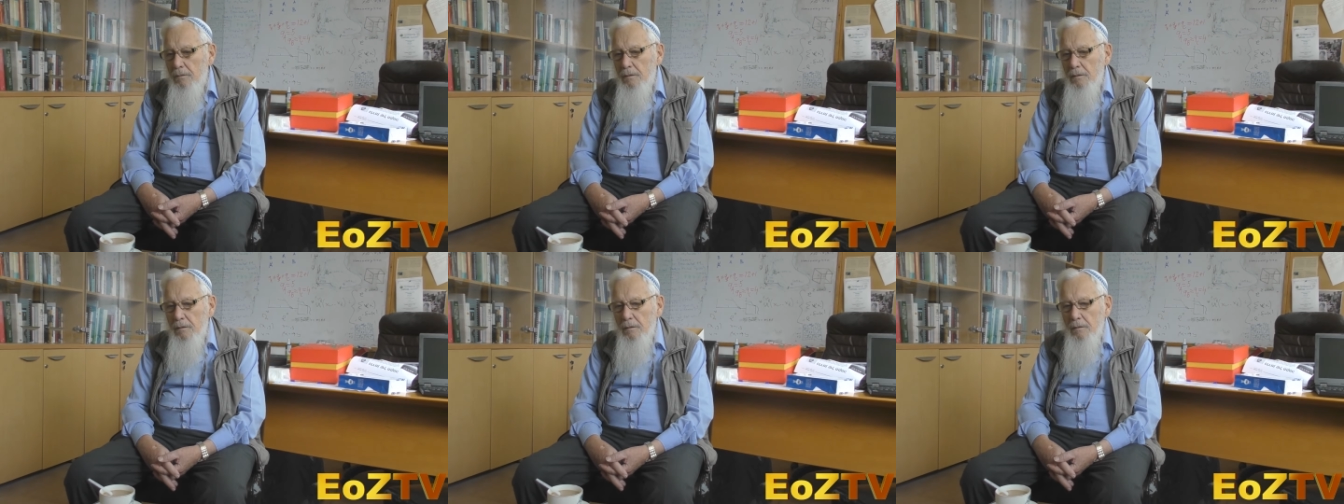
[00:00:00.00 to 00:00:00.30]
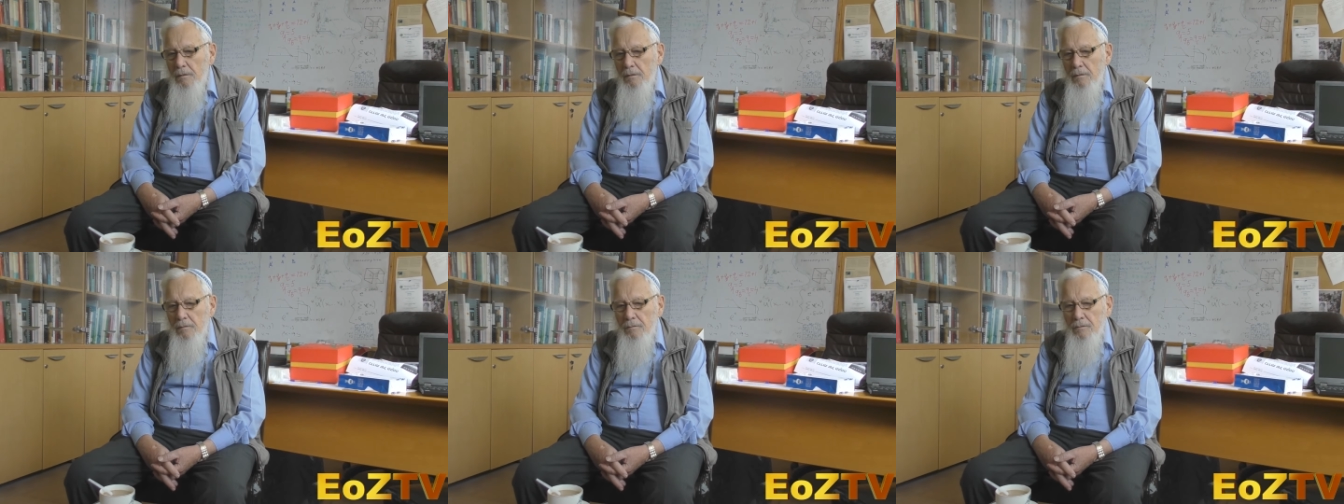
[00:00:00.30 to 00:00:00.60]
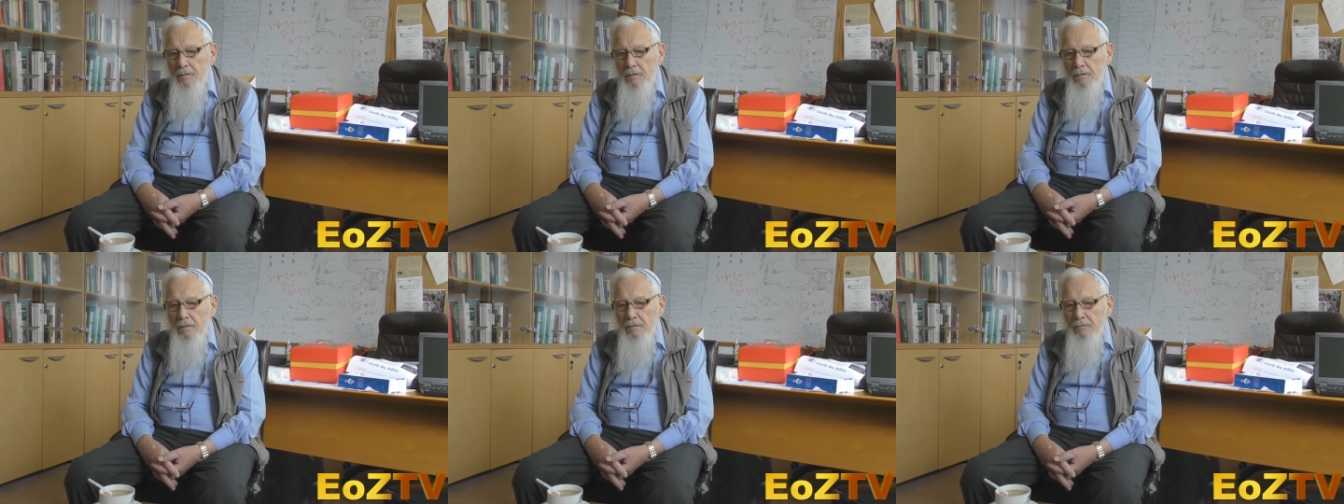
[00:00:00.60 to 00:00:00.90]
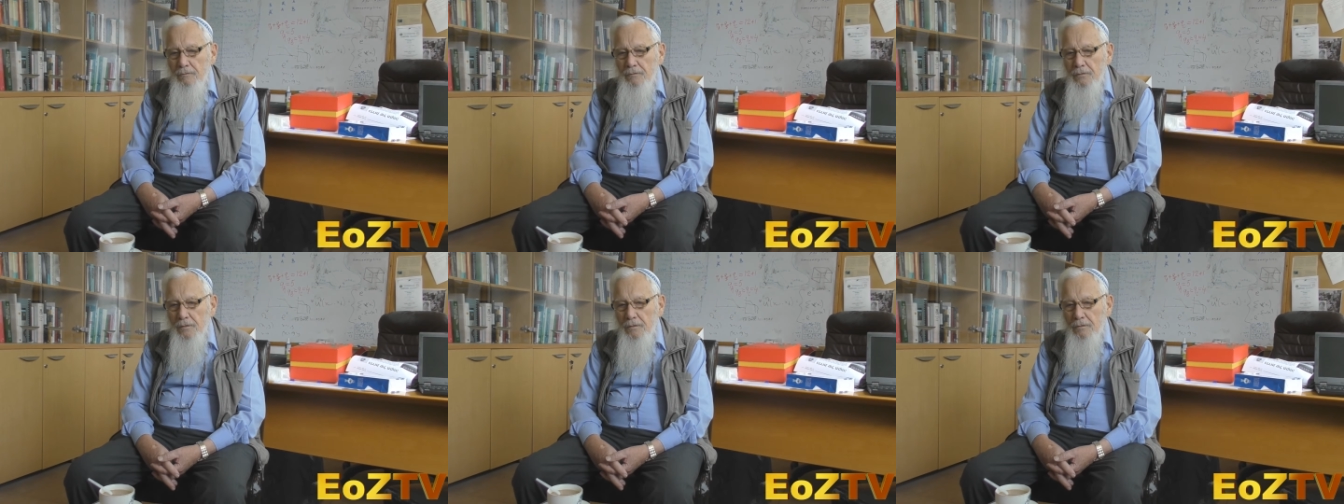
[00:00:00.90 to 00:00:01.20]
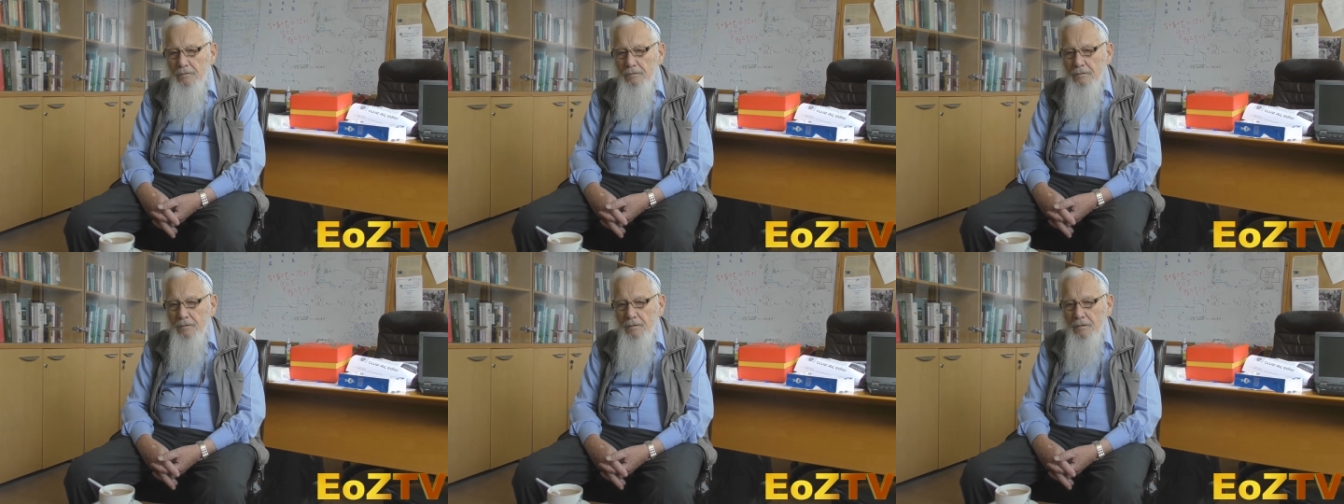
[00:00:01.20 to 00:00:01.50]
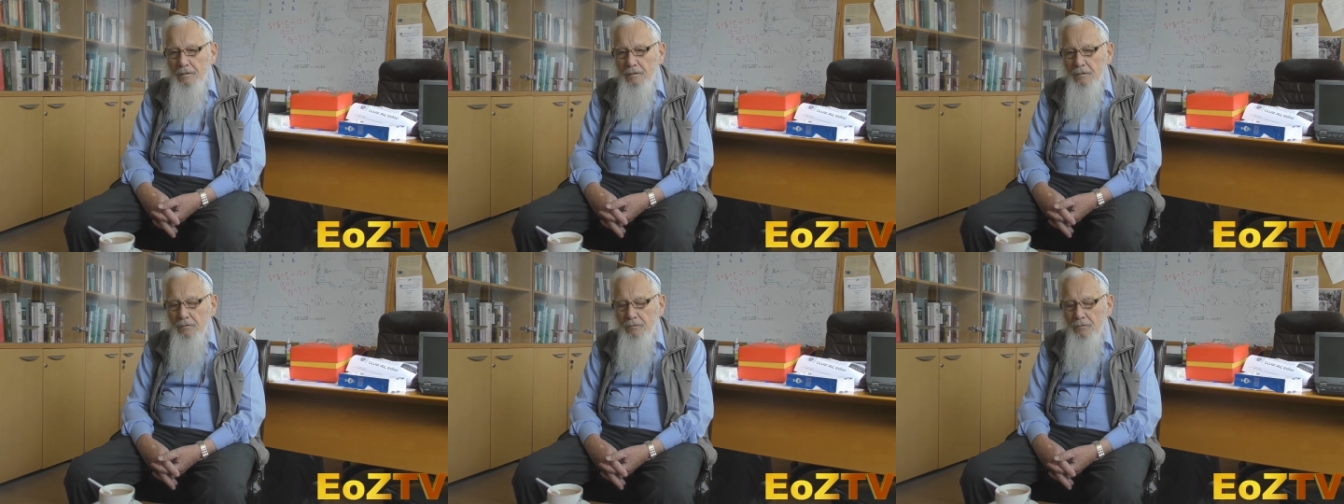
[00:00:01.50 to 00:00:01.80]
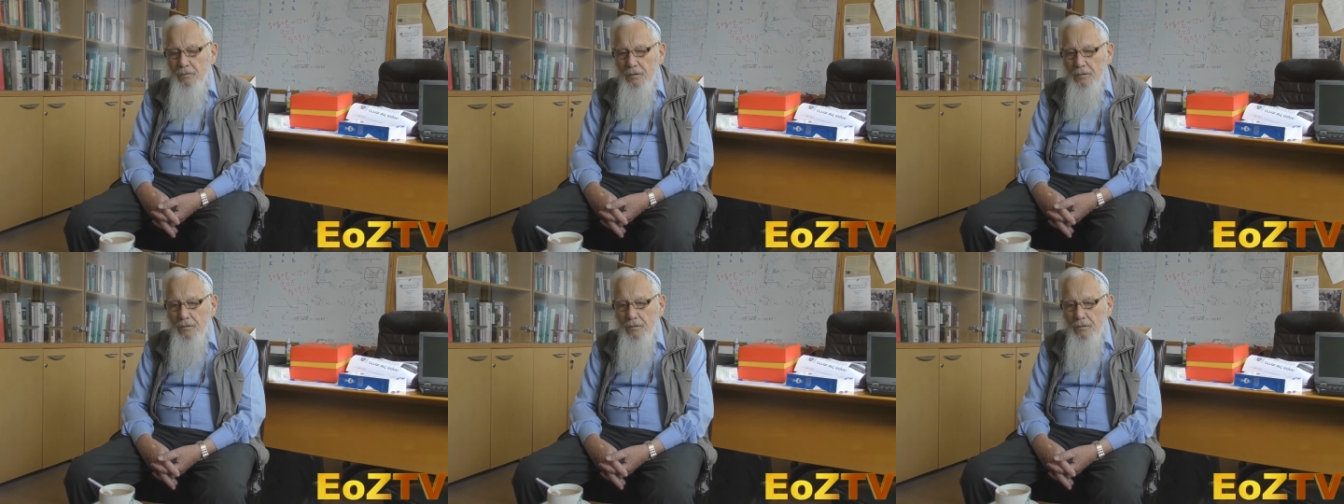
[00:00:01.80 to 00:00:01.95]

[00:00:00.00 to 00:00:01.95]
in the Center for the Study of